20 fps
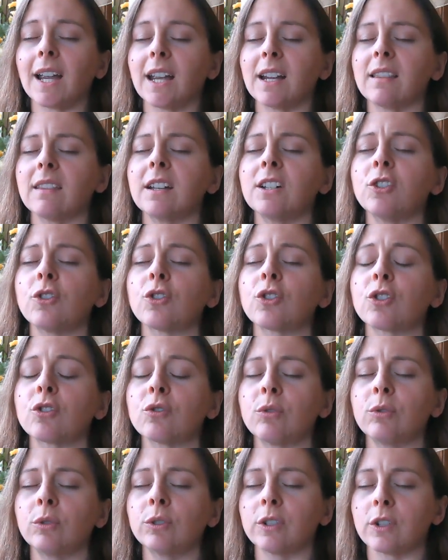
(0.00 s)
and then your
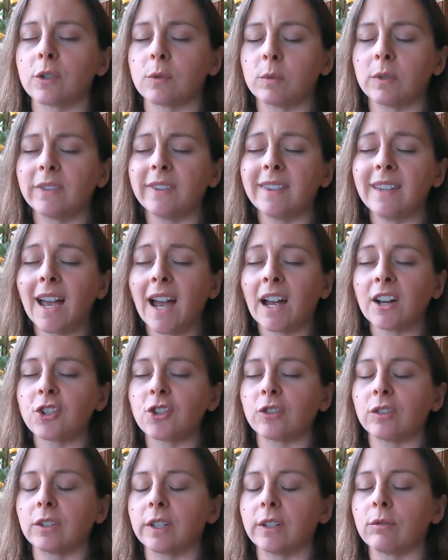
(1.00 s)
shoulders will
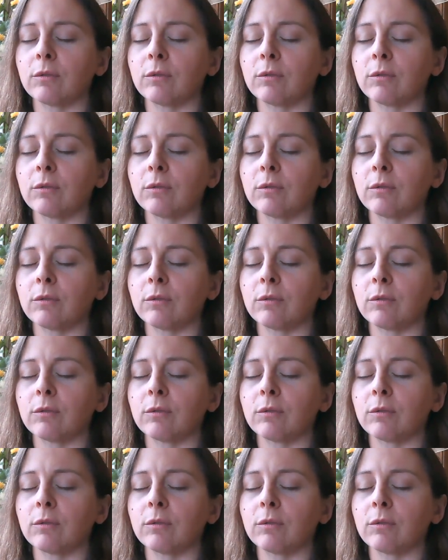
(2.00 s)
naturally